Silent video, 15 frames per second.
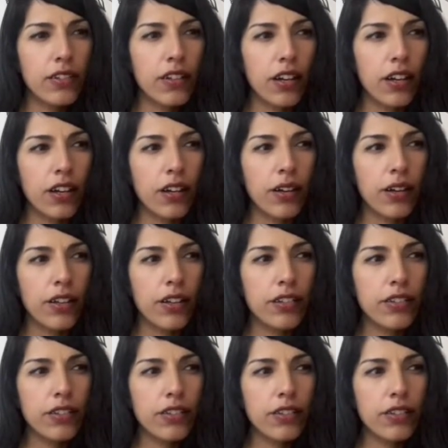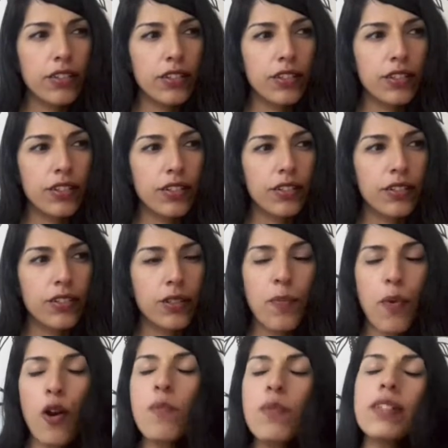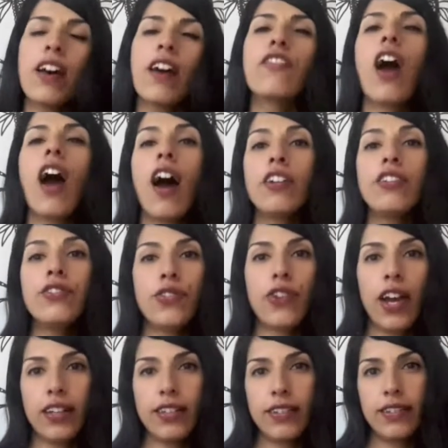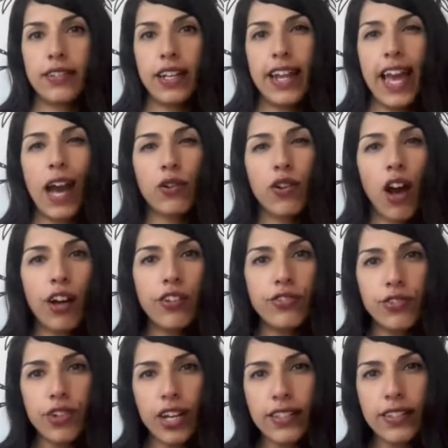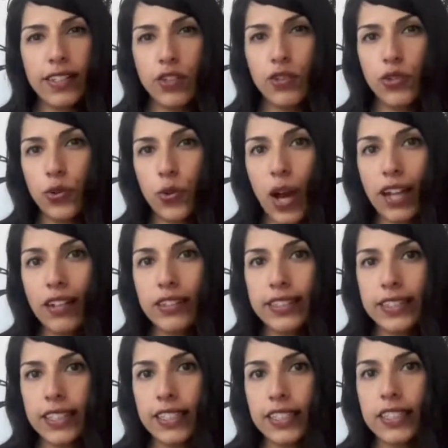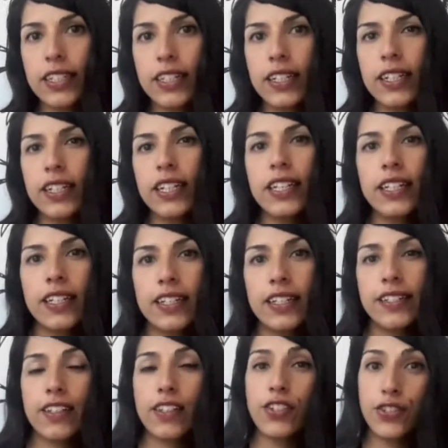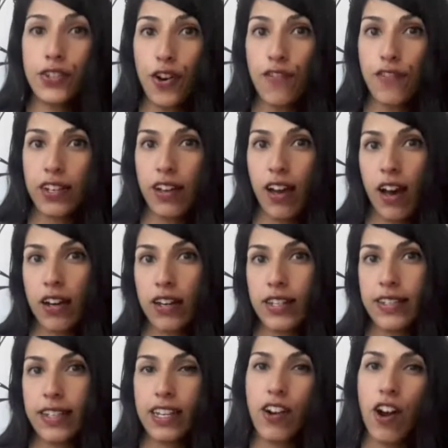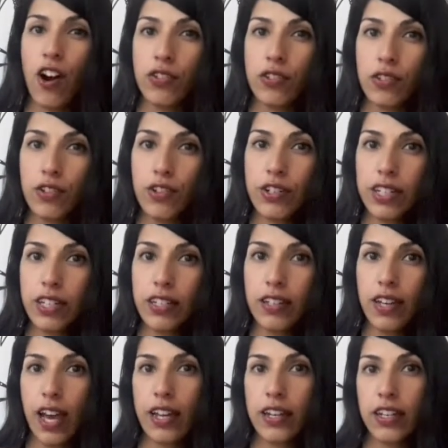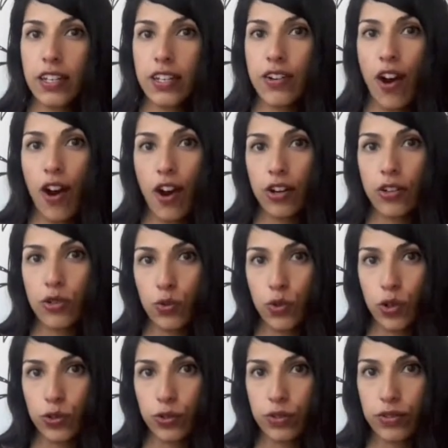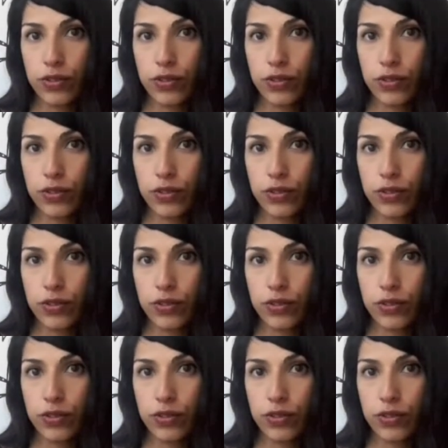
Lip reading: the purpose of contrast, and how contrast and duality is serving us in our learning and in our growth.